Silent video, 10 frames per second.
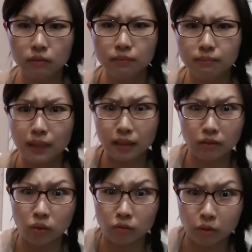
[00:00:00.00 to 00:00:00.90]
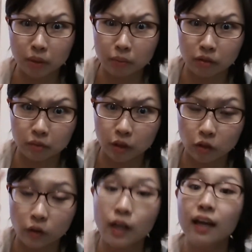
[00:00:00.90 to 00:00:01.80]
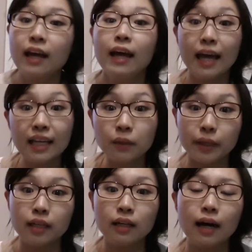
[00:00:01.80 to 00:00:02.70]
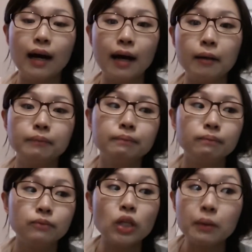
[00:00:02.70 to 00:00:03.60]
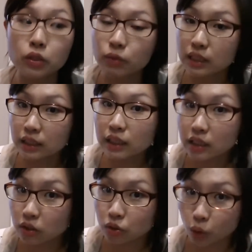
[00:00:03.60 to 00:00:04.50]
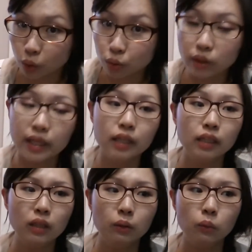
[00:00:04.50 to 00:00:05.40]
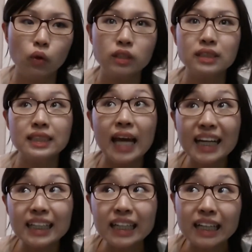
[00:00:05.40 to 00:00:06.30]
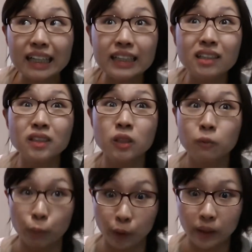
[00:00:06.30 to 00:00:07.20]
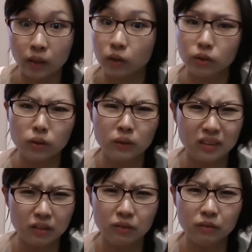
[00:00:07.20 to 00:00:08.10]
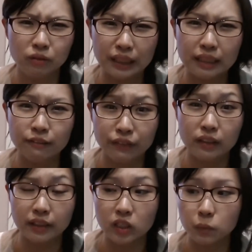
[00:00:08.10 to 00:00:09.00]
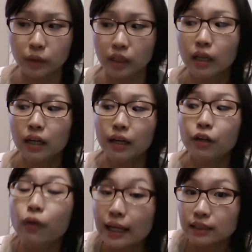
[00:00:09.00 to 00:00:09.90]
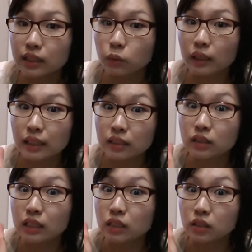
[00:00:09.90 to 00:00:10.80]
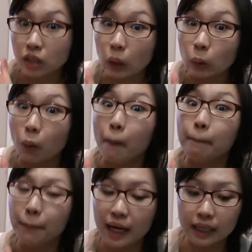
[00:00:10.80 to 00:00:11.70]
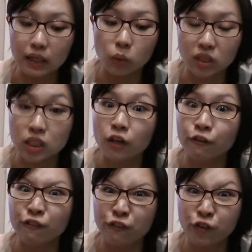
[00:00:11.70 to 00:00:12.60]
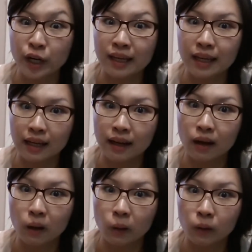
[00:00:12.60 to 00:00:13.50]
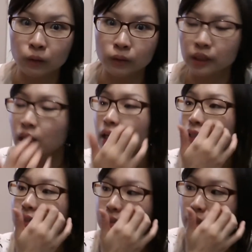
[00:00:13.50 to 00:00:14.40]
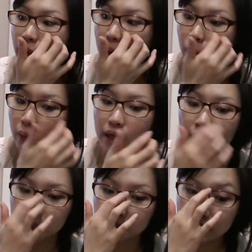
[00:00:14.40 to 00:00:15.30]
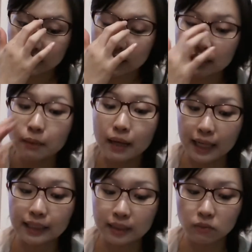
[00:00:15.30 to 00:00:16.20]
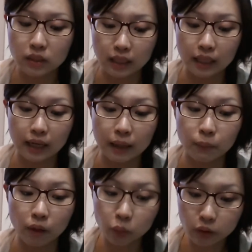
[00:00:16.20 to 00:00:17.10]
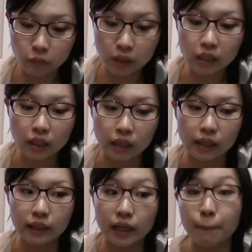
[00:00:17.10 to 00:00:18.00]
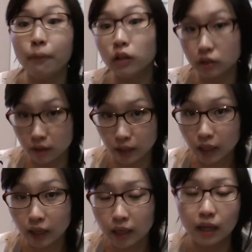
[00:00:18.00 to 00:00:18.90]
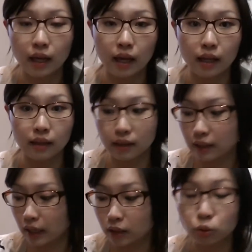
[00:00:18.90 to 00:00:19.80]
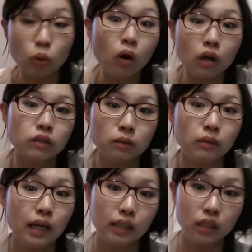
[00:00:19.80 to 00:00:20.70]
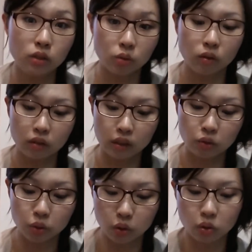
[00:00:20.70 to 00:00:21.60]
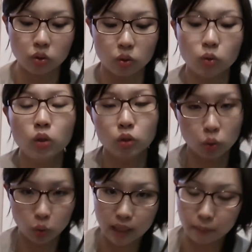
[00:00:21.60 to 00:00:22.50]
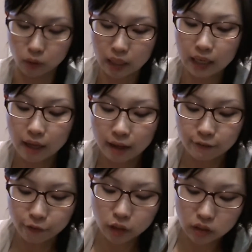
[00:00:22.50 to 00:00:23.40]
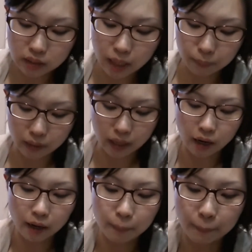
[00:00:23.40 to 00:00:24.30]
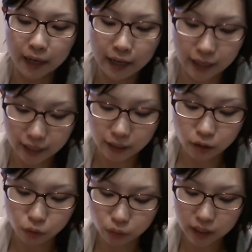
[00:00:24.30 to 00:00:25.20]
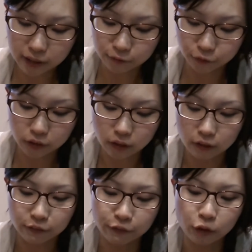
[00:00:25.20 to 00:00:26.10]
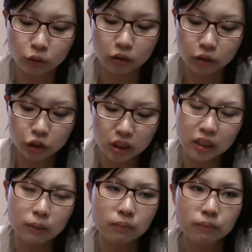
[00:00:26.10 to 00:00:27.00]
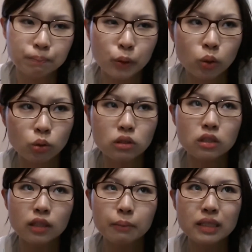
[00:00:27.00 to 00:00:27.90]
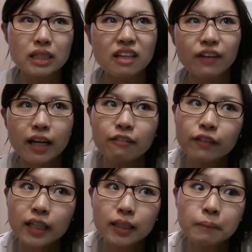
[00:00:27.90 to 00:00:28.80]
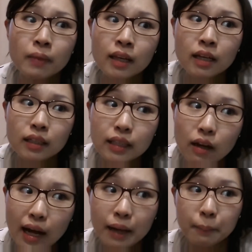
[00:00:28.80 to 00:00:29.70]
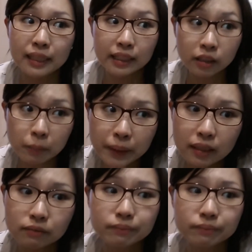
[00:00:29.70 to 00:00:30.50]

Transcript: might remember from the door. Anyway, so I was recently in Seoul and it was technically spring, although it didn't really feel like spring. Granted, we didn't see snow, but it was still freaking cold. So, these are some items that I brought with me and I bought there. And they are so awesome that I need to introduce you to them, okay? First up are my red foot foldology boots. Let me see if I can find them. Now, I'm a little bit,